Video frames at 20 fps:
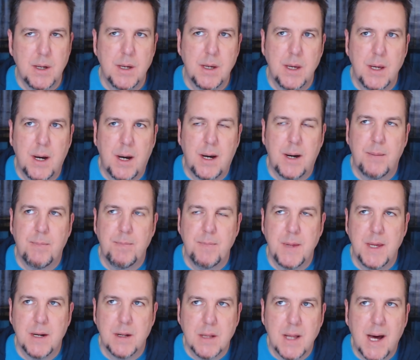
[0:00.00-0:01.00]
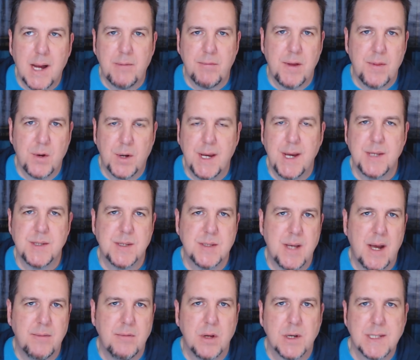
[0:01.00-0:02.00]
Um, in a lot of other cases
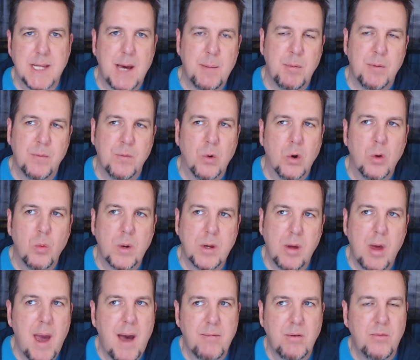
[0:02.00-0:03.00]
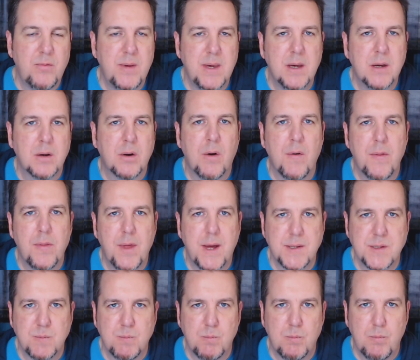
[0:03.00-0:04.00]
I've looked at before, when you have a vehicle
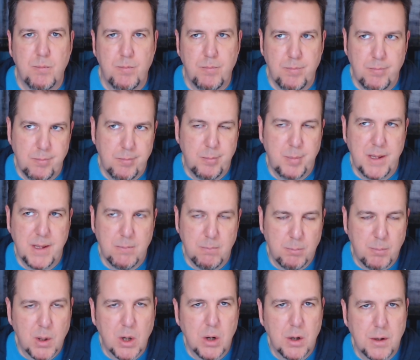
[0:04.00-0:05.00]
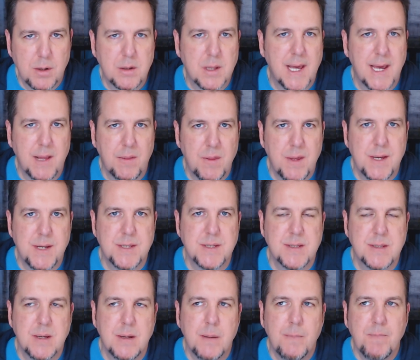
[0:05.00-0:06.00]
that's been burned like
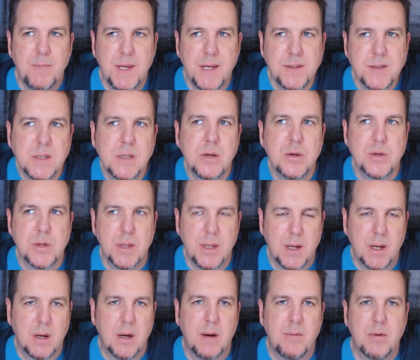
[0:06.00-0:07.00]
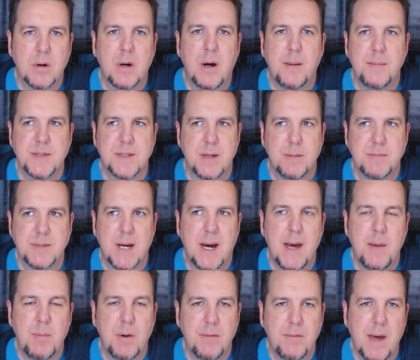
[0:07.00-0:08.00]
this, it's usually to cover up some
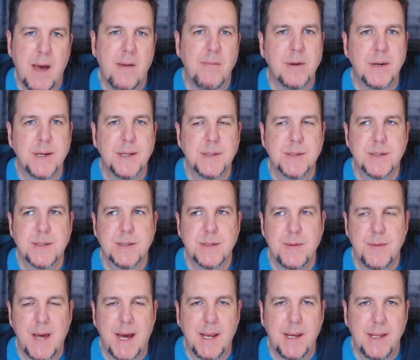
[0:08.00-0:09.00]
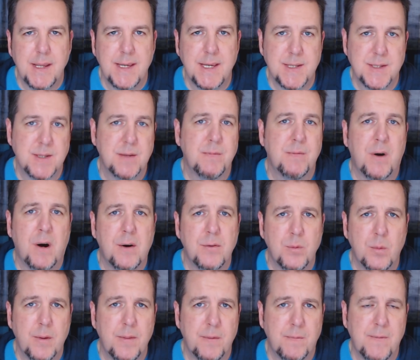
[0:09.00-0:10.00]
type of evidence that is
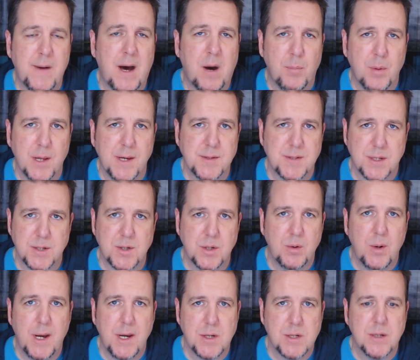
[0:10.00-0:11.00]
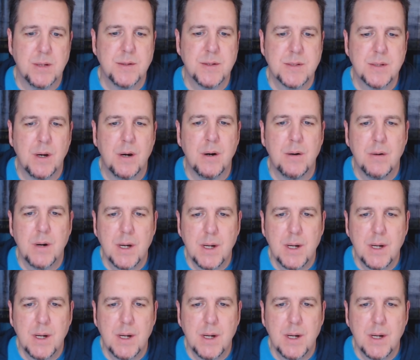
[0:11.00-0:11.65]
involved with a foul play situation. So